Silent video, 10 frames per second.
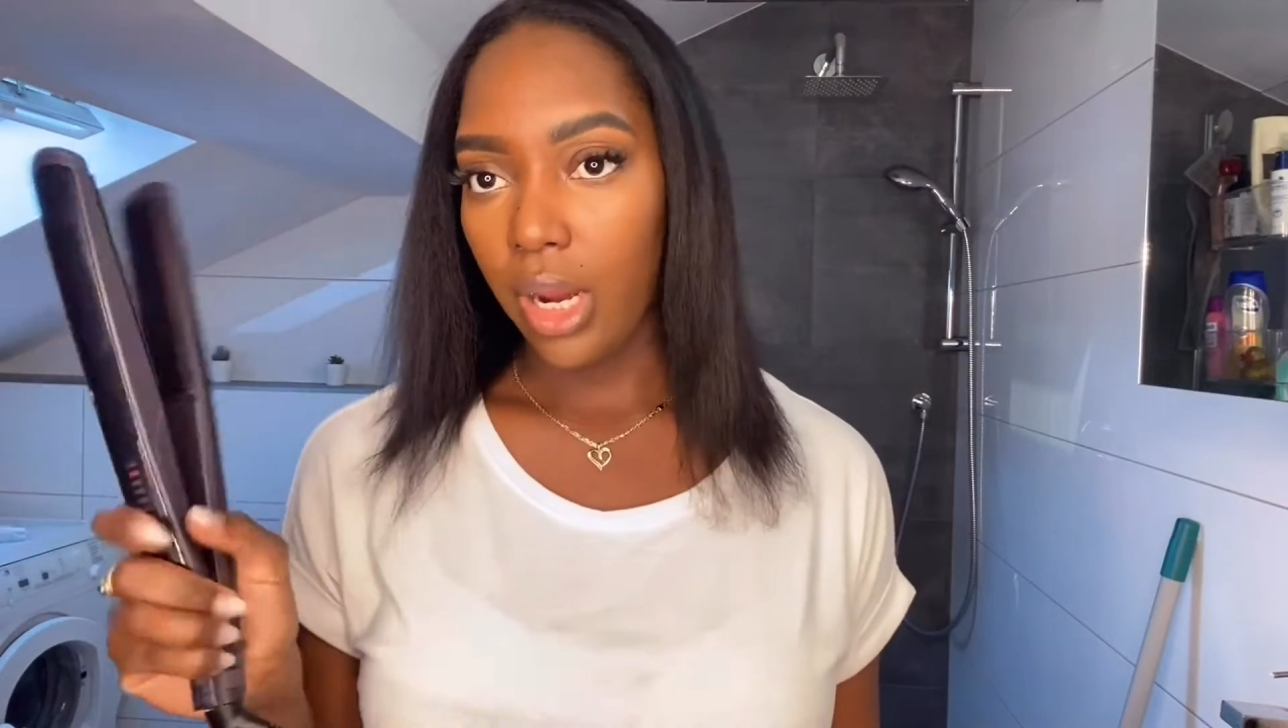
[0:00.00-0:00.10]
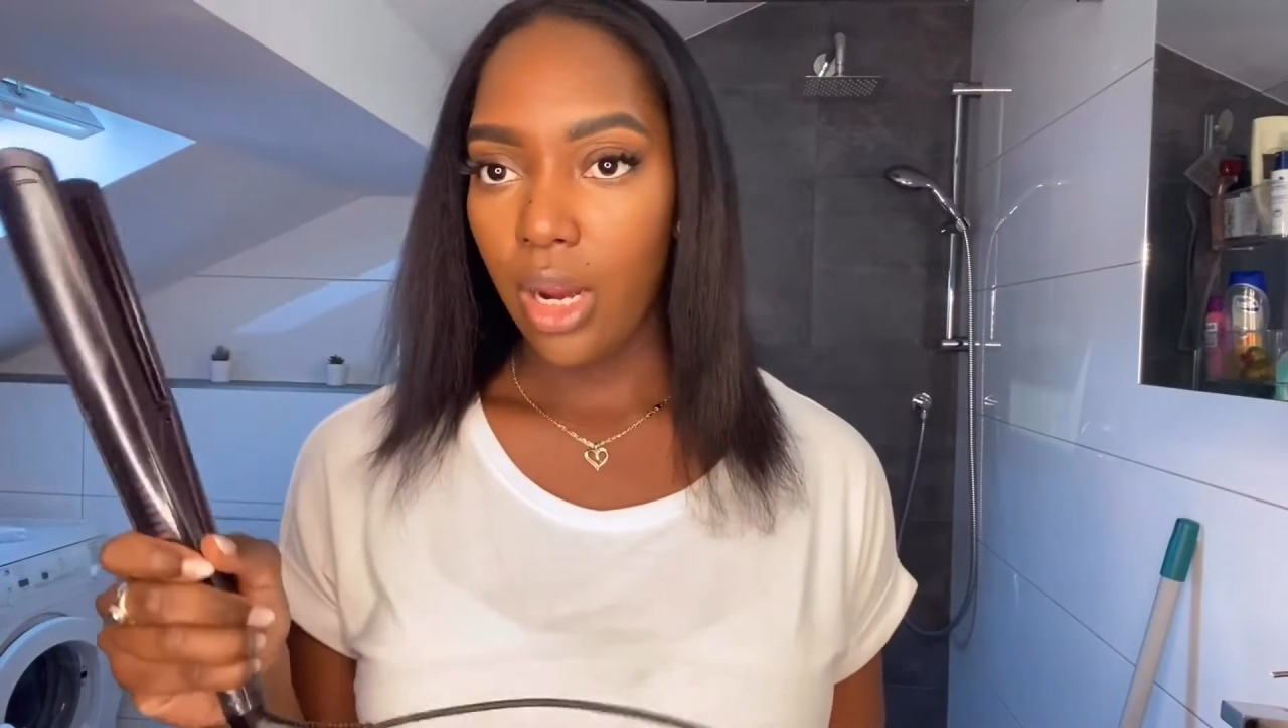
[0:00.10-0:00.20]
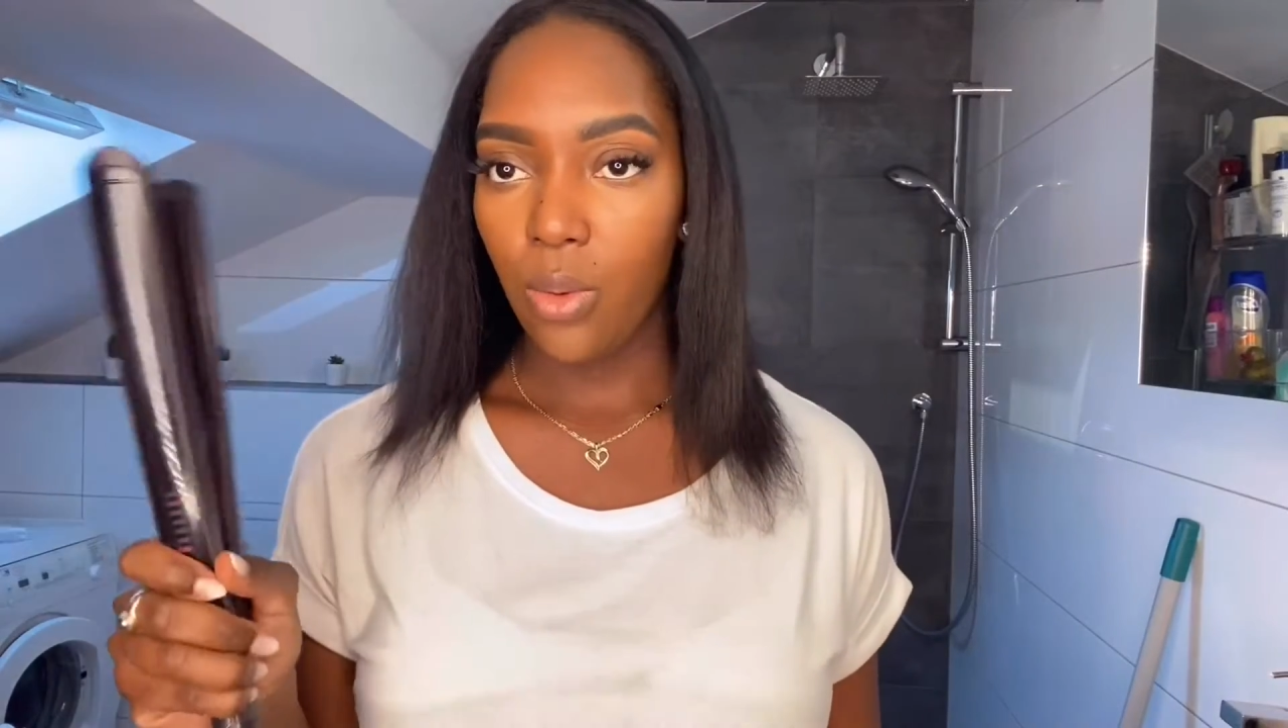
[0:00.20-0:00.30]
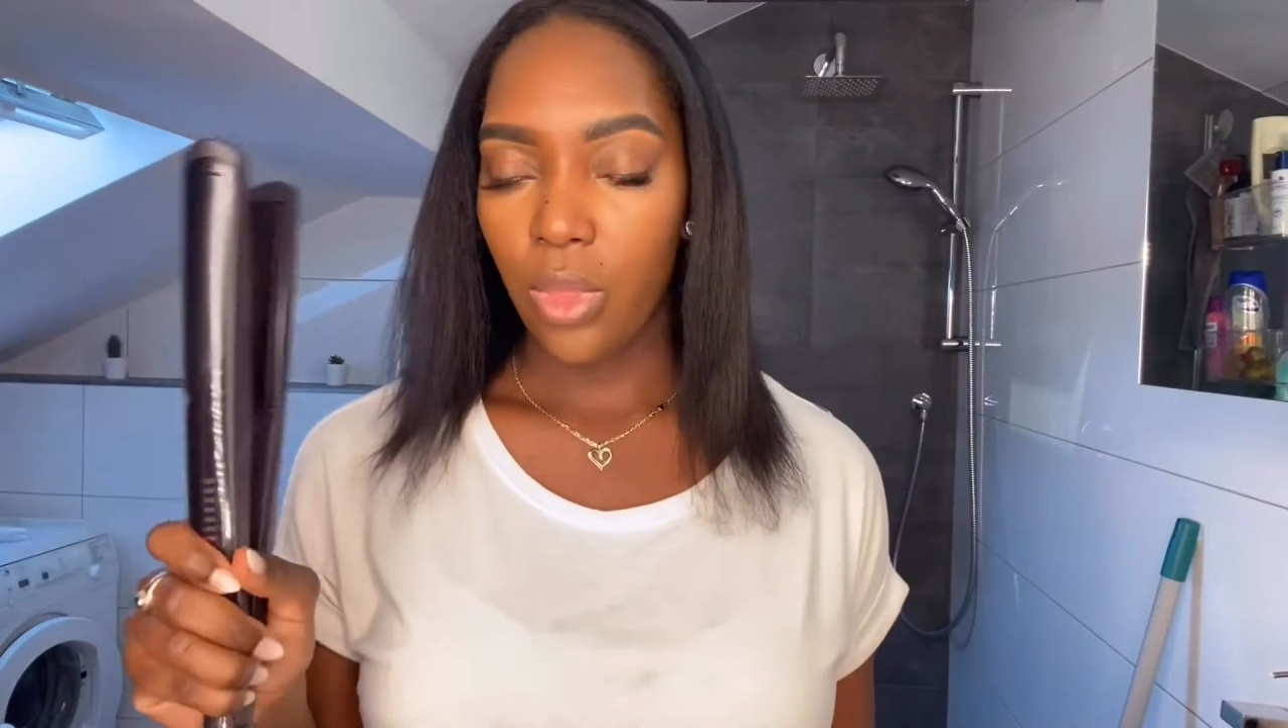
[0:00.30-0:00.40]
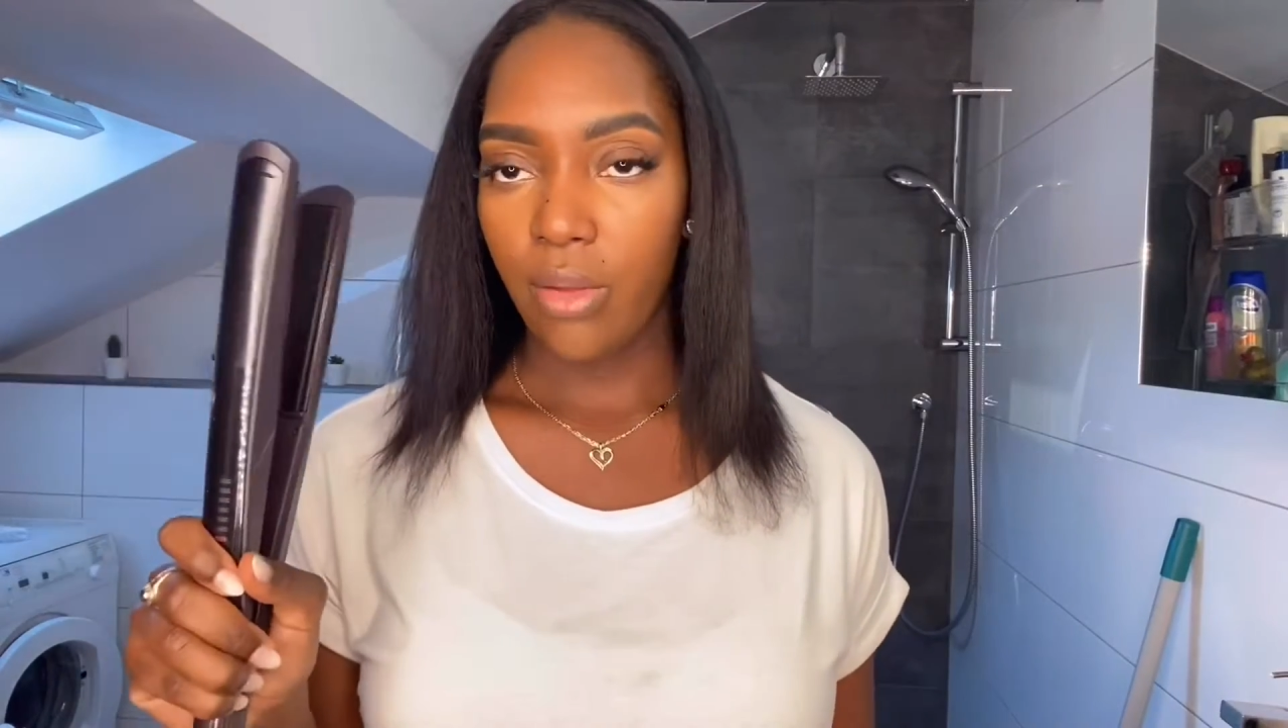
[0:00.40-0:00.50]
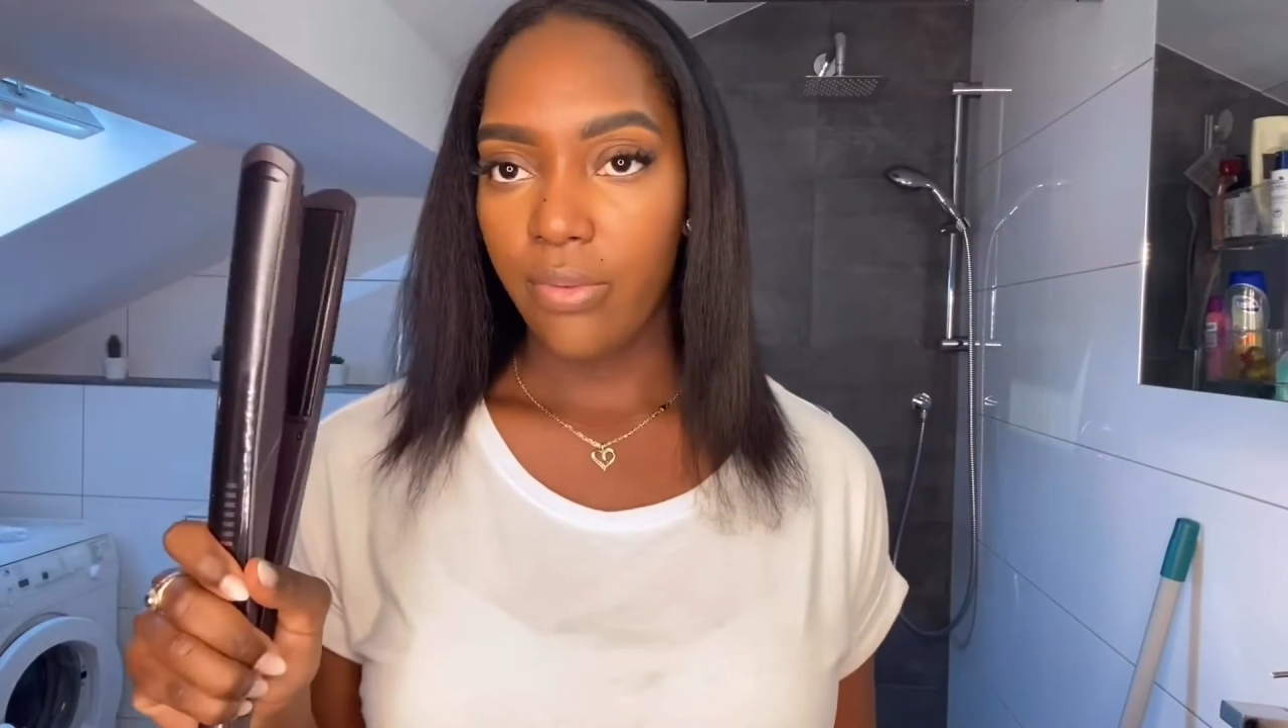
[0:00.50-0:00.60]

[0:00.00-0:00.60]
hair with a